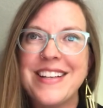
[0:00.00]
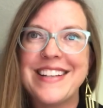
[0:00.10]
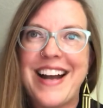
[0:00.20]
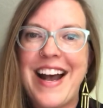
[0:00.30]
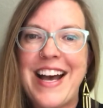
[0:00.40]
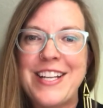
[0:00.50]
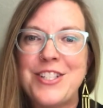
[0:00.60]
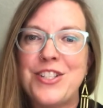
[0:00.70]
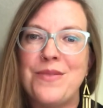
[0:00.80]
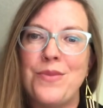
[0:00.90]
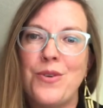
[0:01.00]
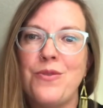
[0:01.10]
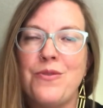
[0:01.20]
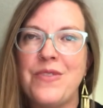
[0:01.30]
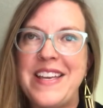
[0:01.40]
God to
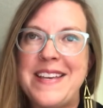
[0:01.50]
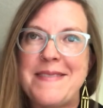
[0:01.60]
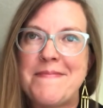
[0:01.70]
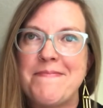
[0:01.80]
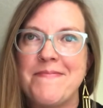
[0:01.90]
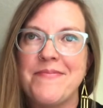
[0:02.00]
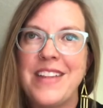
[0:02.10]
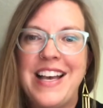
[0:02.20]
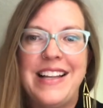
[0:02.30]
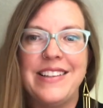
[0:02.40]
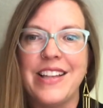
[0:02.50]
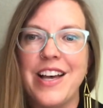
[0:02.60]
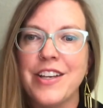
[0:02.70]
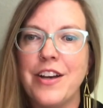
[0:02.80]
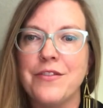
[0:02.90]
move him,
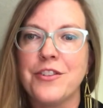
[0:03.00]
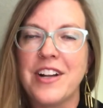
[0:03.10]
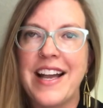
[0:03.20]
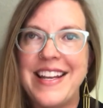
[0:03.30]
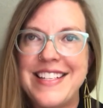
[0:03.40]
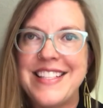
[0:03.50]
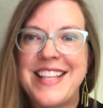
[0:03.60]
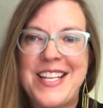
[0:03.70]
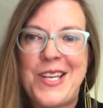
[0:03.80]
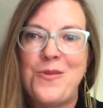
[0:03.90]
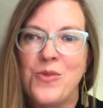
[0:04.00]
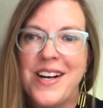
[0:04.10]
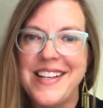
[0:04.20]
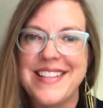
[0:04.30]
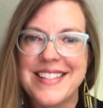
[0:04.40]
lug of granite that he
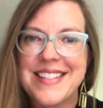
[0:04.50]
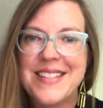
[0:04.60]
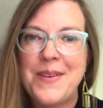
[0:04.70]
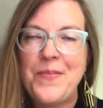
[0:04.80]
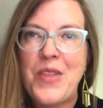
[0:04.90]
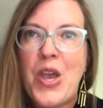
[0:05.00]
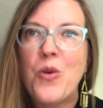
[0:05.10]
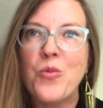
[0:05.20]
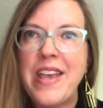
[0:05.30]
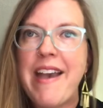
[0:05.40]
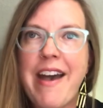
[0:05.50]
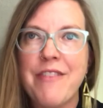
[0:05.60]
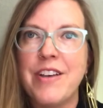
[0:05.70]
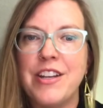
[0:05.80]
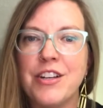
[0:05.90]
was, we have
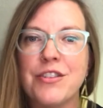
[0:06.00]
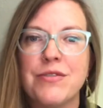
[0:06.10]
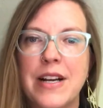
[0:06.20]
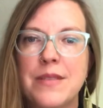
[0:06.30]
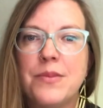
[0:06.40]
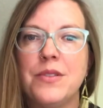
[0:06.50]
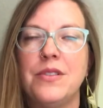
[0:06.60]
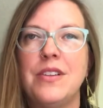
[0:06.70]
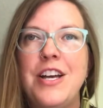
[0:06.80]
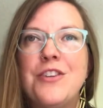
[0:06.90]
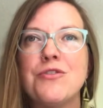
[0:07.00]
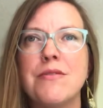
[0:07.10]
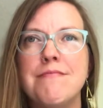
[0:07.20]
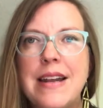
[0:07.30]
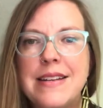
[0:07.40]
an incredible,
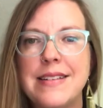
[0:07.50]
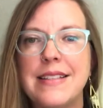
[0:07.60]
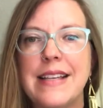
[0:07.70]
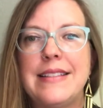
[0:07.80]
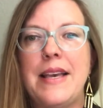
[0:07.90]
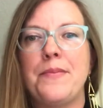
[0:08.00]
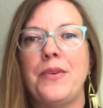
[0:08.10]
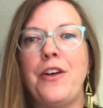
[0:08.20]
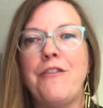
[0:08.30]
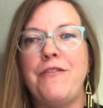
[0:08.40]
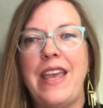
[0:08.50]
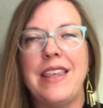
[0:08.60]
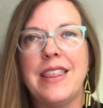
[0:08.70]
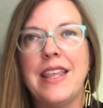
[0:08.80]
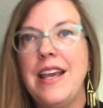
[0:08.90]
tremendous example of faith
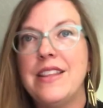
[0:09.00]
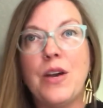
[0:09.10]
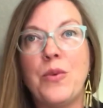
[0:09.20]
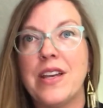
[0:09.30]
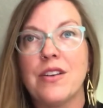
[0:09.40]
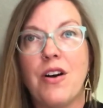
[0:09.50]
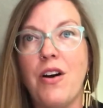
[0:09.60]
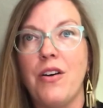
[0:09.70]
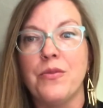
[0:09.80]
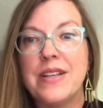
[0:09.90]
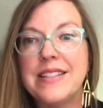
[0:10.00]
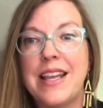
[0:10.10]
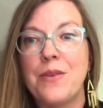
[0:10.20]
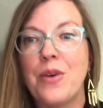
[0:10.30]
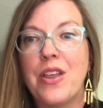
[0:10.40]
that we can all
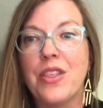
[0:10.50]
resonate with.